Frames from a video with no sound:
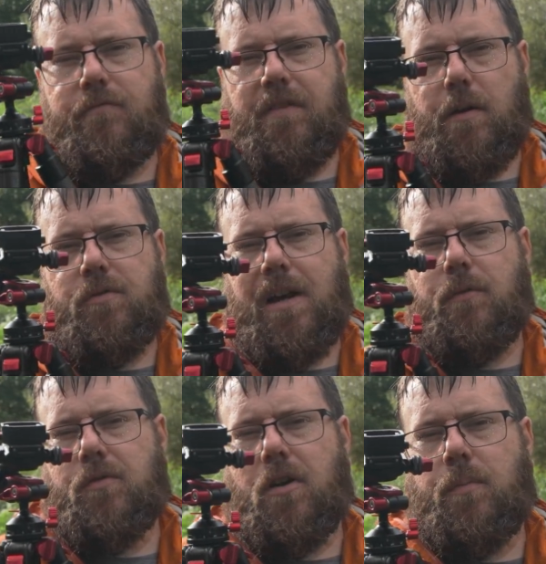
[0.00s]
Real
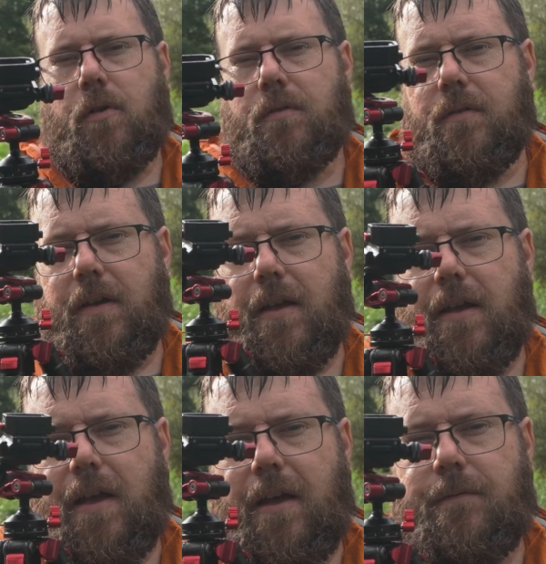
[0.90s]
Travel Tripod
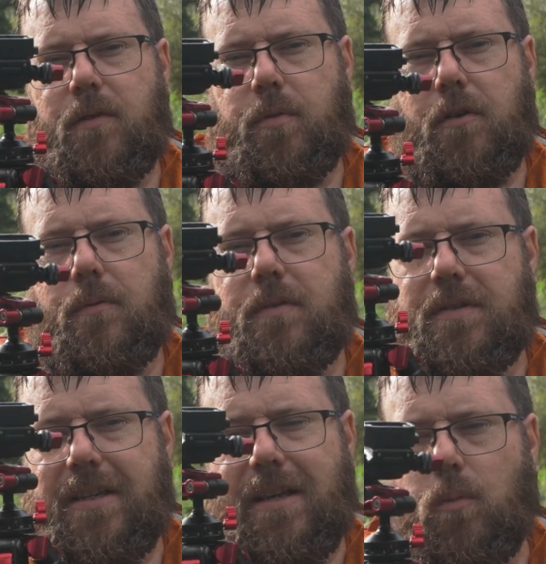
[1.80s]

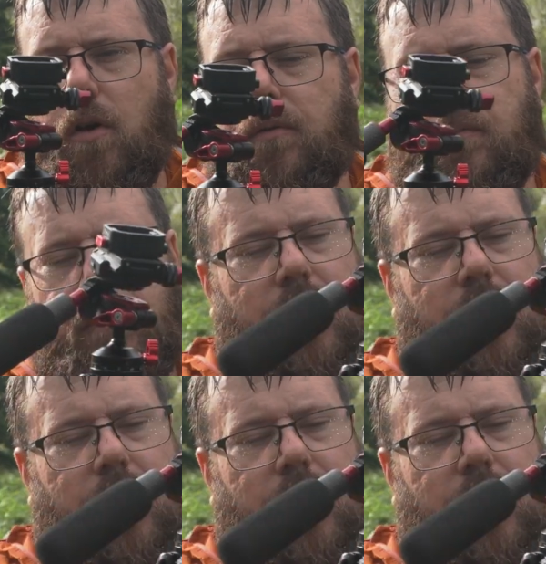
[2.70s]
FWT1.